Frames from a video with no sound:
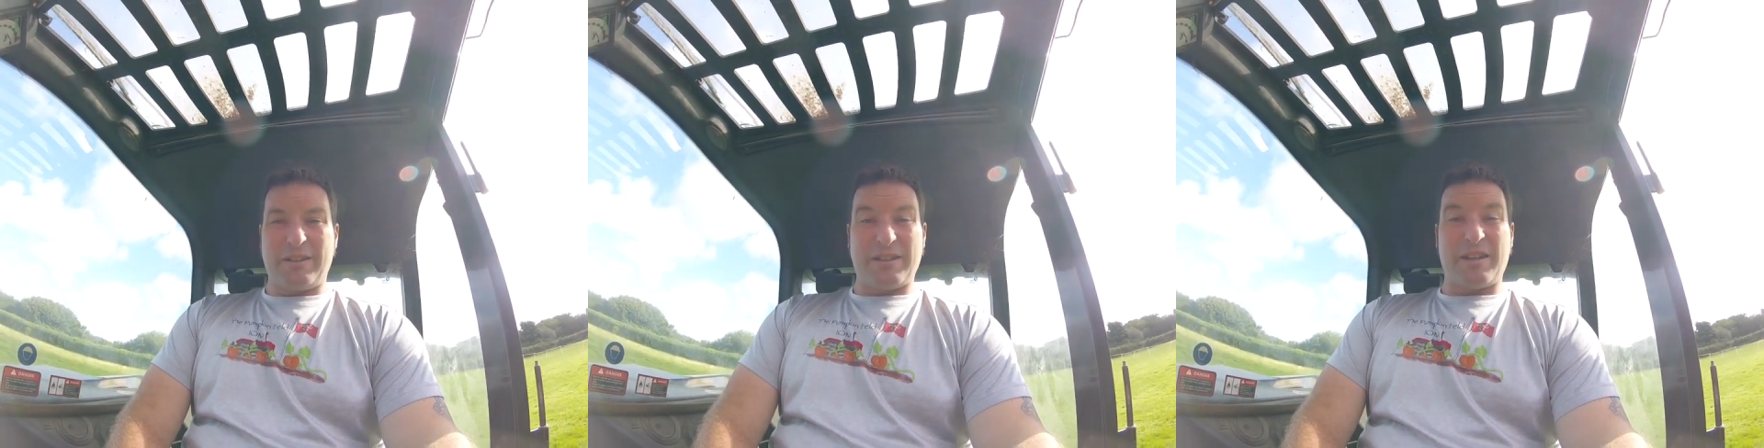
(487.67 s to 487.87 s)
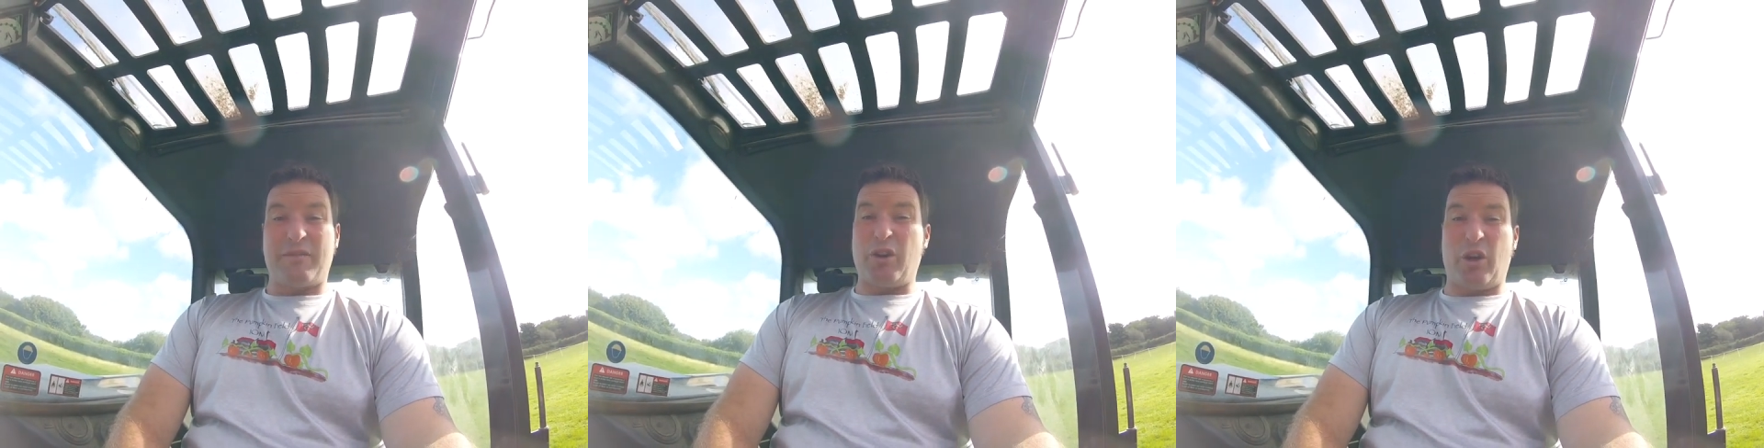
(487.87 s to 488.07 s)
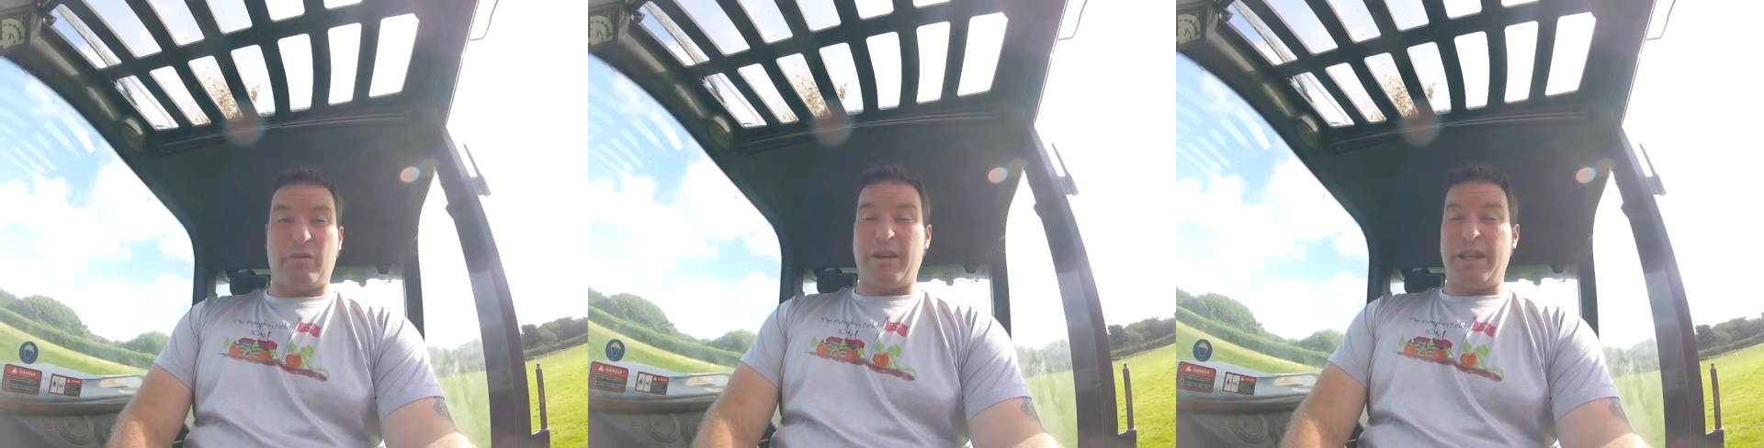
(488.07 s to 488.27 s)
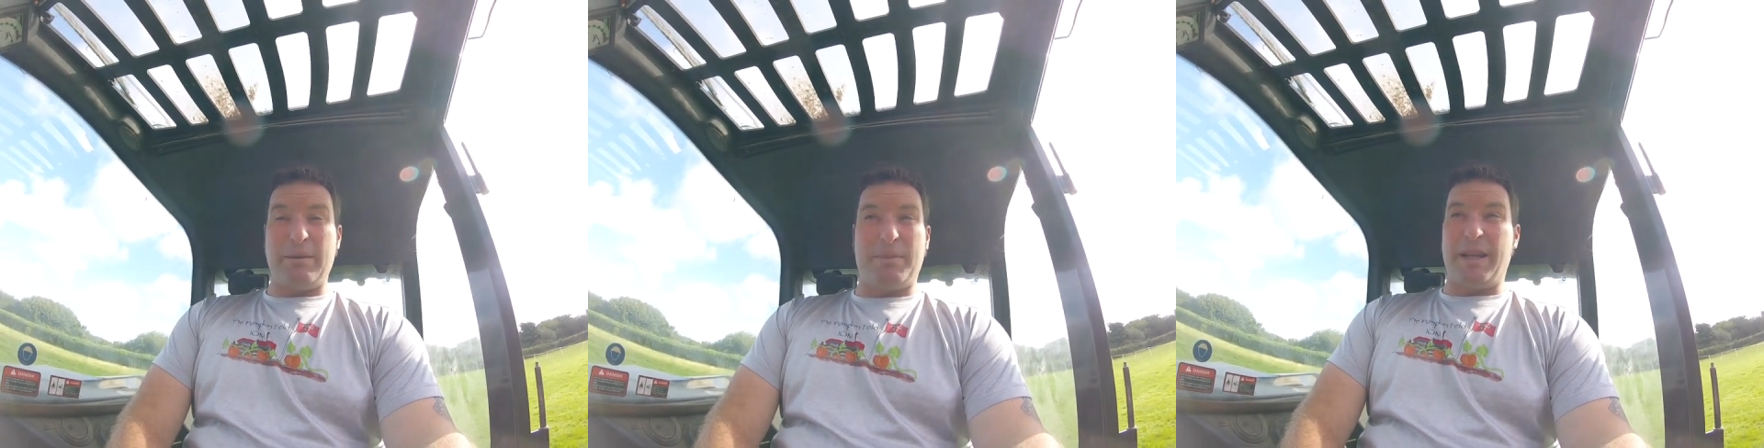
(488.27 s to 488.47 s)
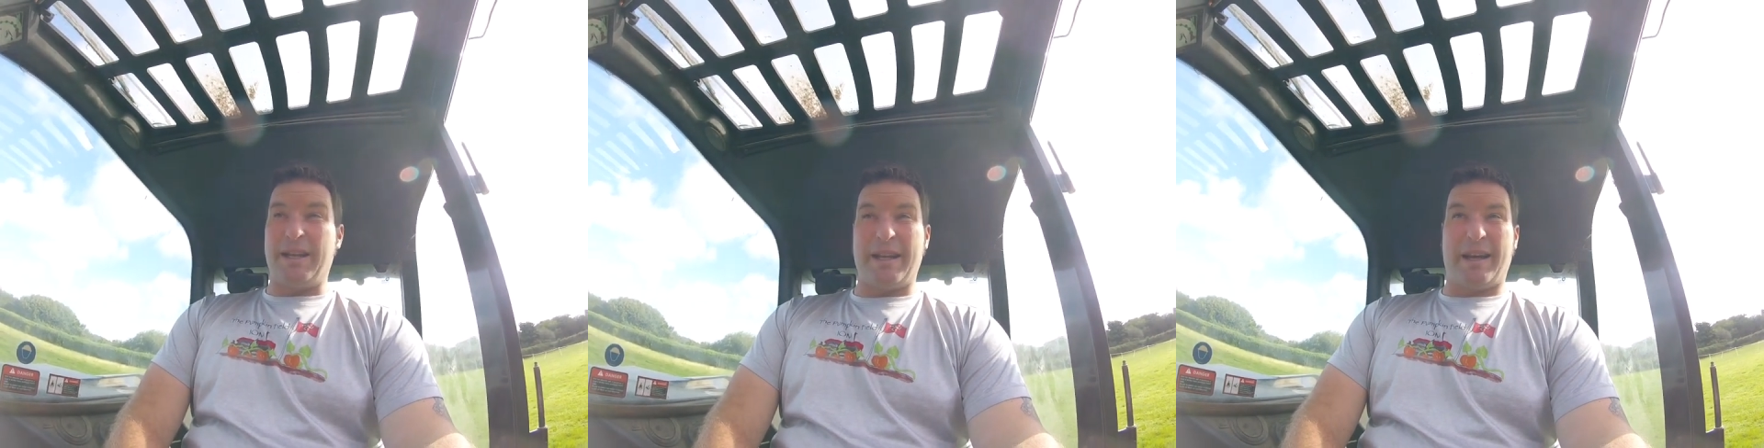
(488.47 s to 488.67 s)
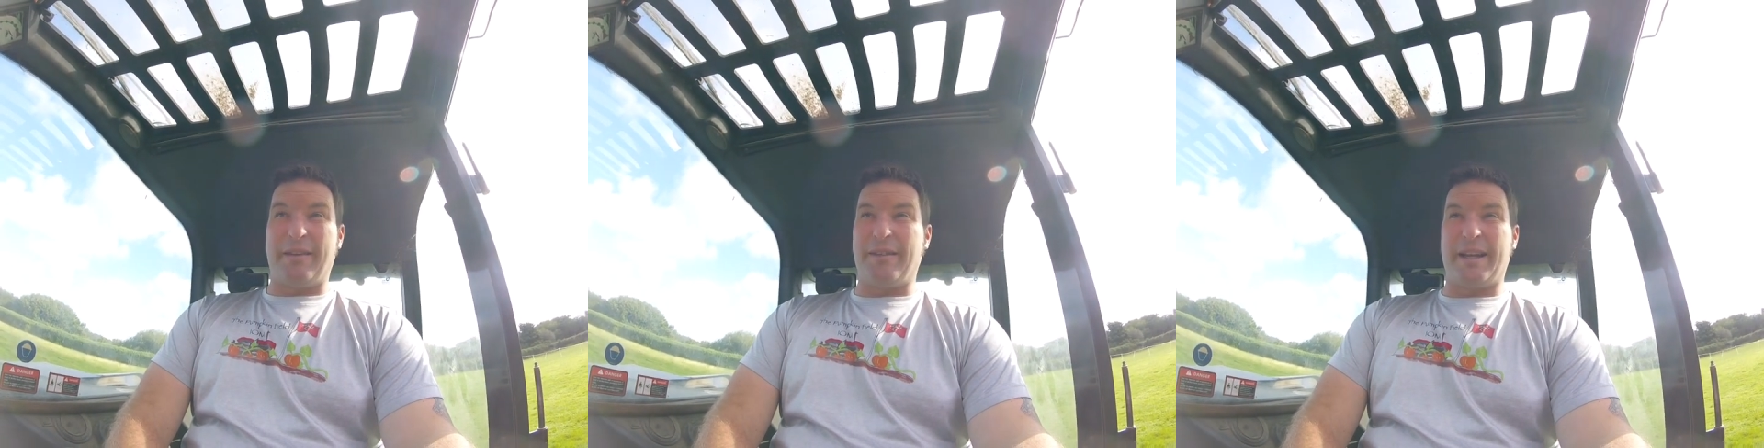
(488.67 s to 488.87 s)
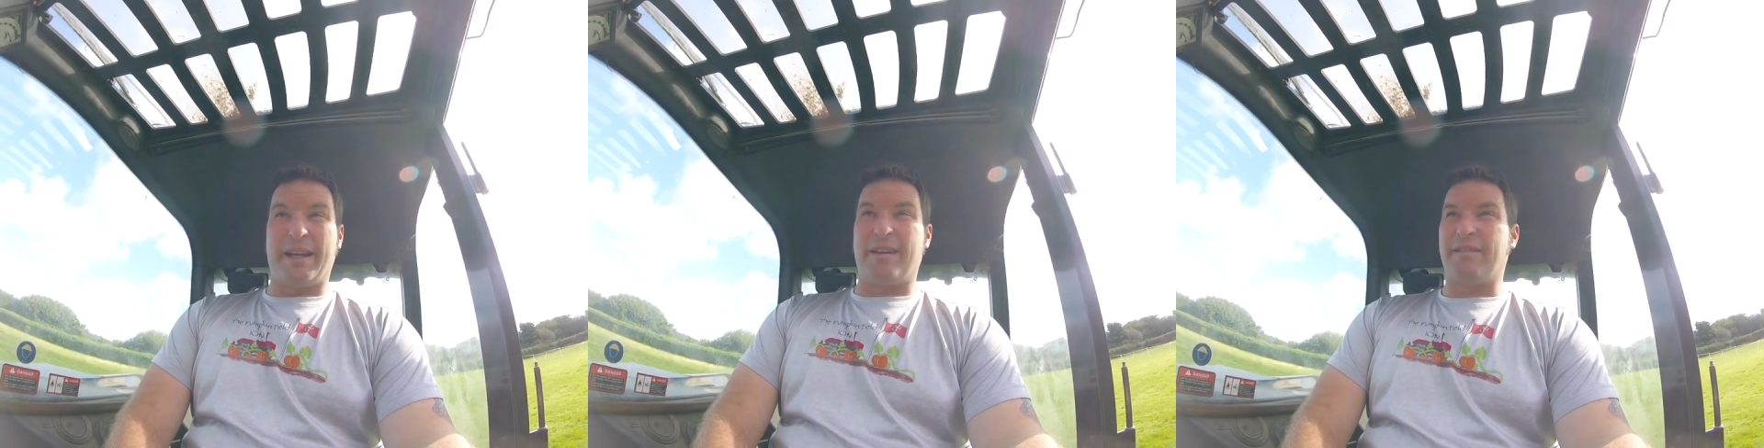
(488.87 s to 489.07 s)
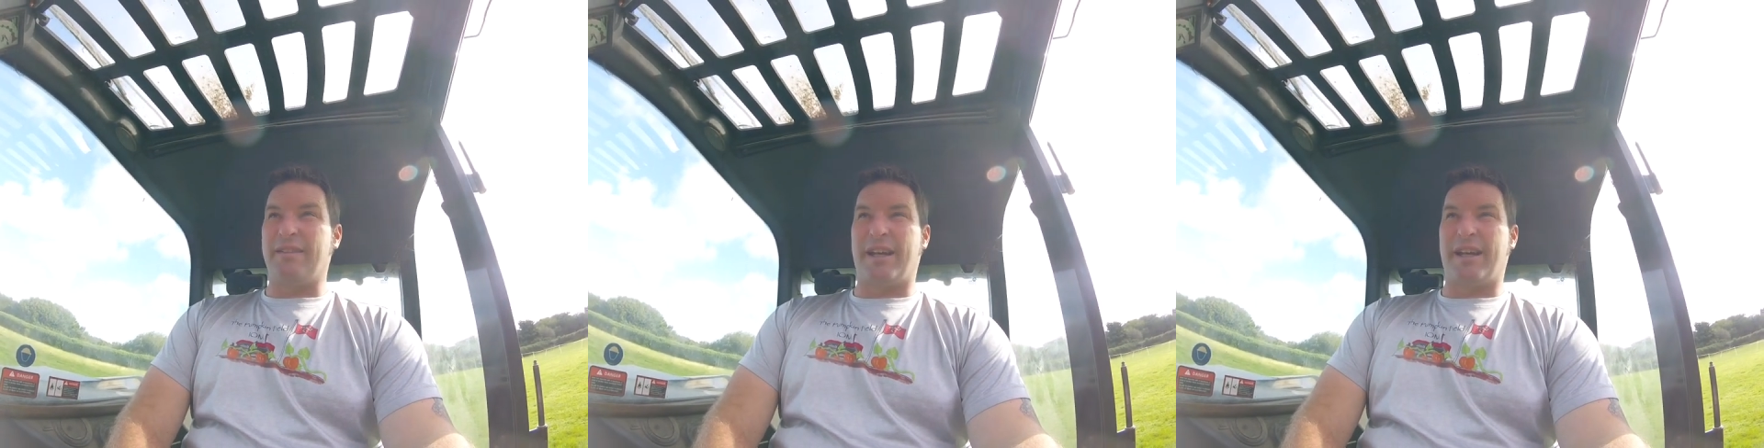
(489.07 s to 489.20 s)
because I've not really been down there.